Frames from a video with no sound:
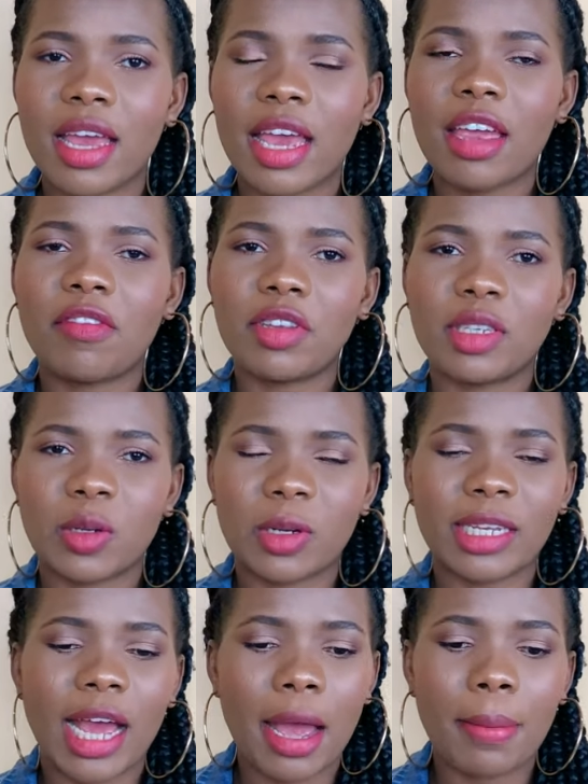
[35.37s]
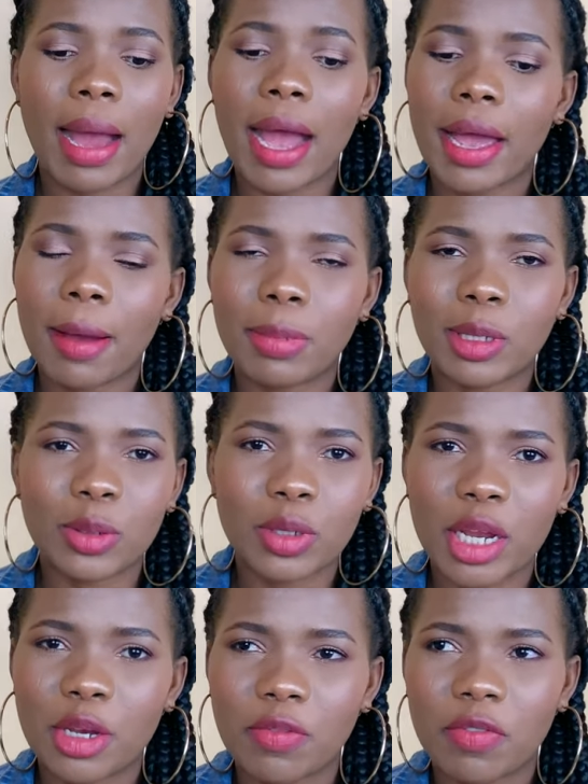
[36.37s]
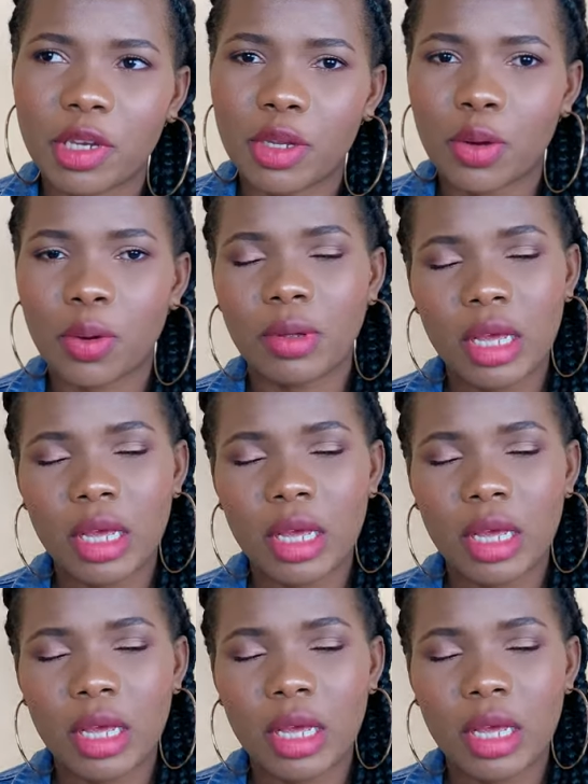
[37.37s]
every single time I upload a new video.